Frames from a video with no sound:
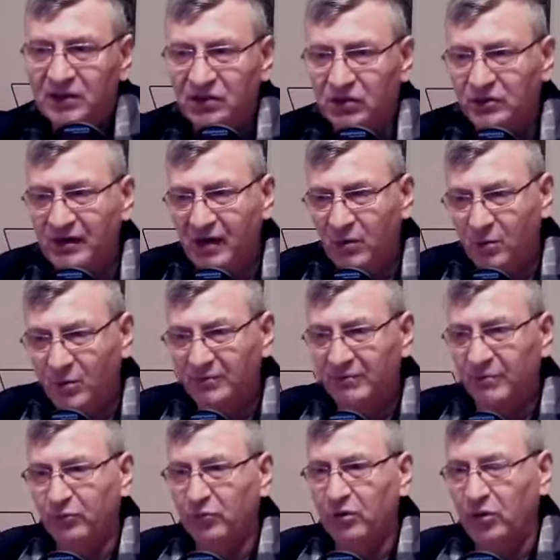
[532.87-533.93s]
So now we,
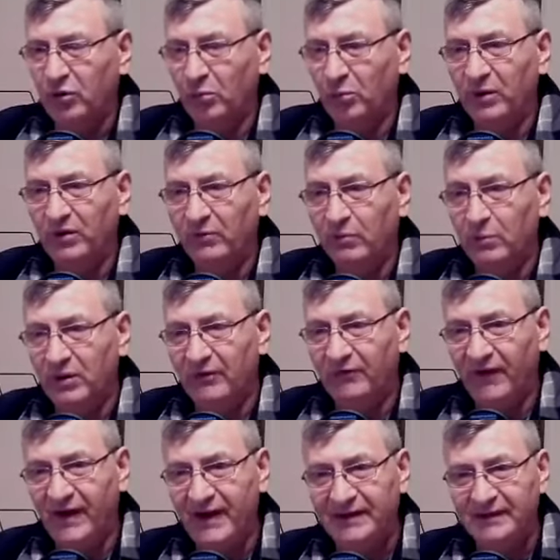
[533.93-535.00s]
we, we, we
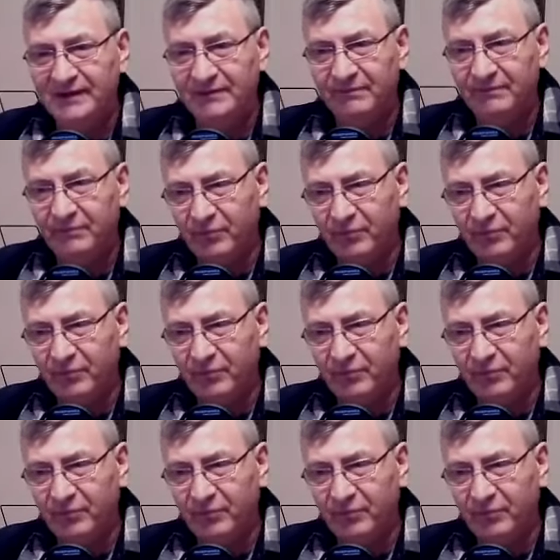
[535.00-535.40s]
fight